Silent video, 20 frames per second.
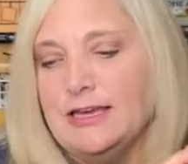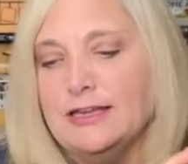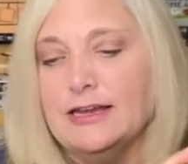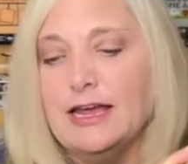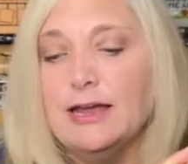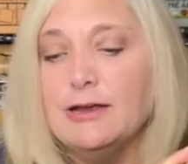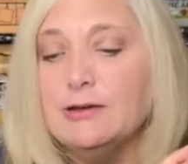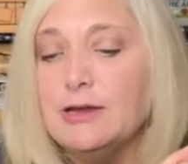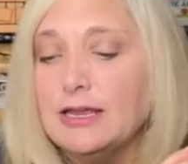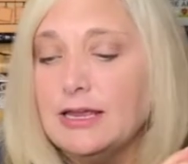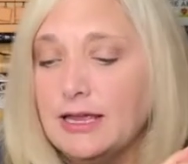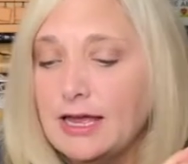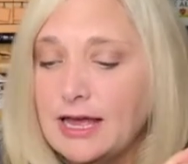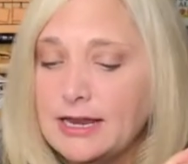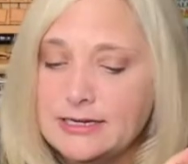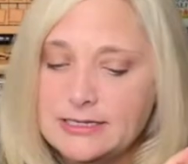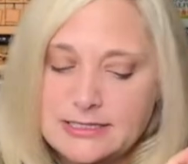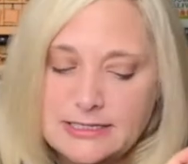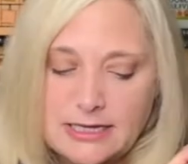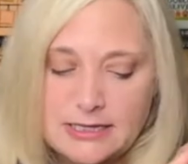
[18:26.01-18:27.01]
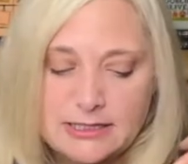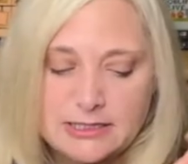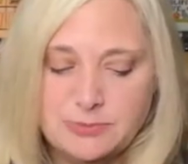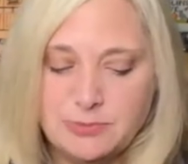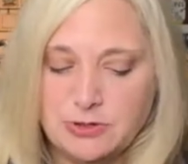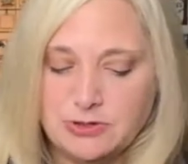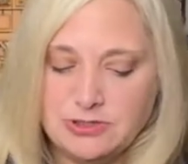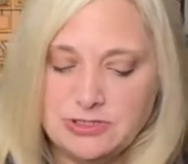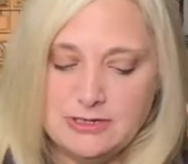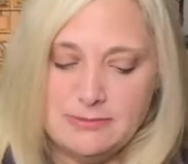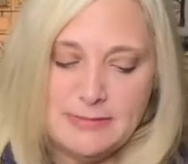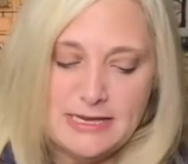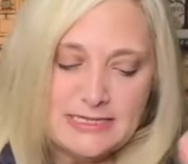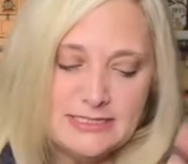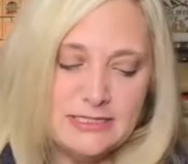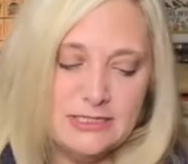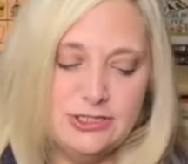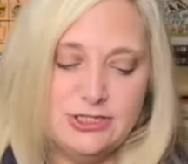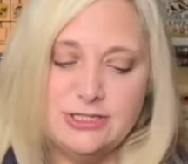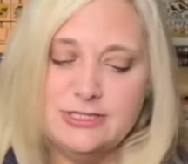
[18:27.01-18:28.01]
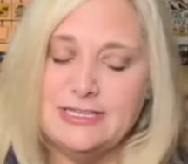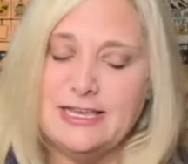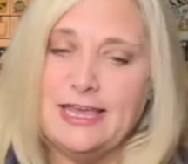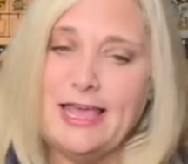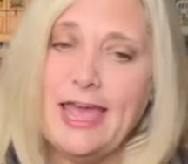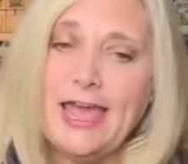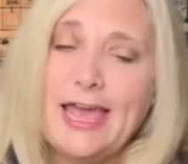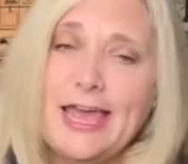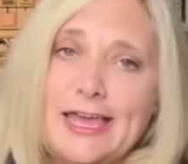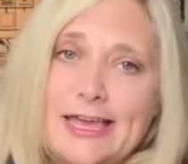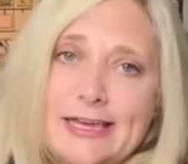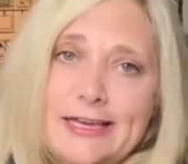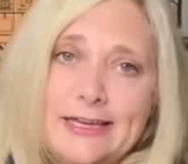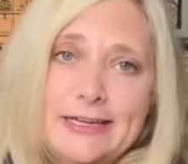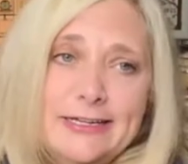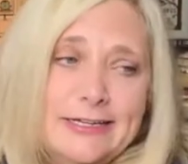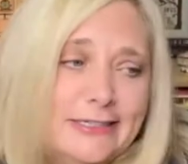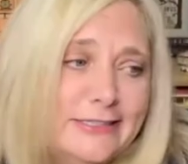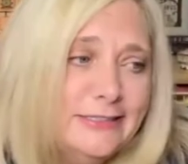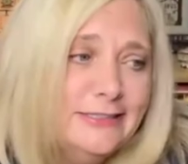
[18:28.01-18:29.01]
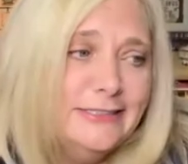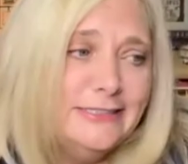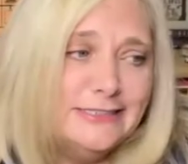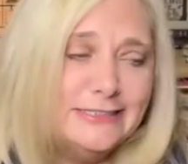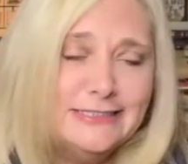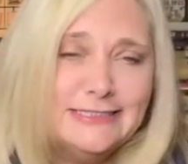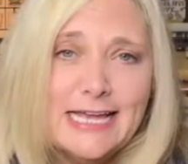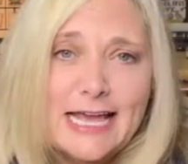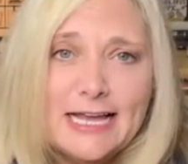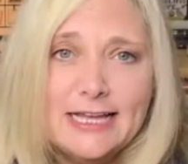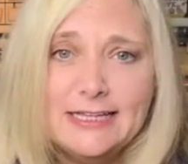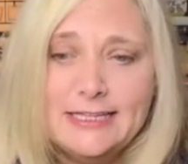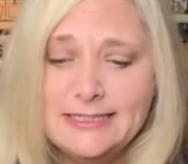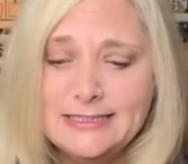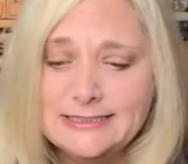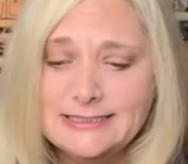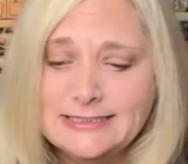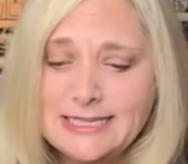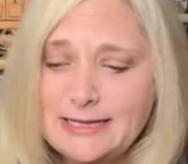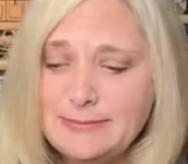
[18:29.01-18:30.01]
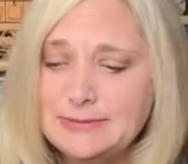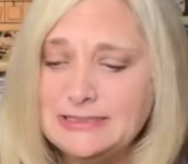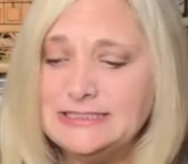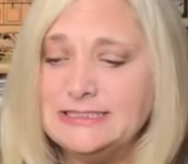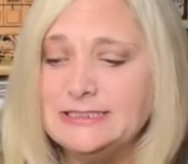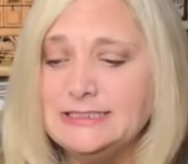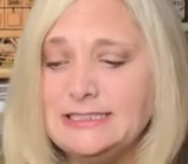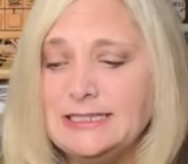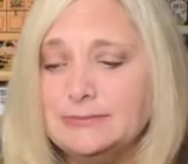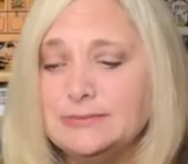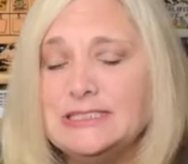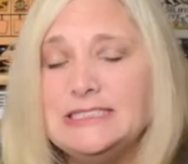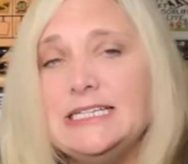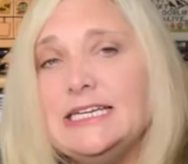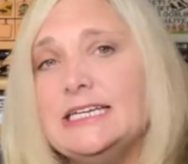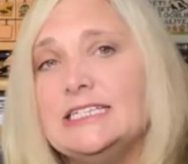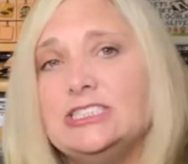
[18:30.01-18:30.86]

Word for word: And I had to send this person a message and say, hey, it's exactly the same as the DMC.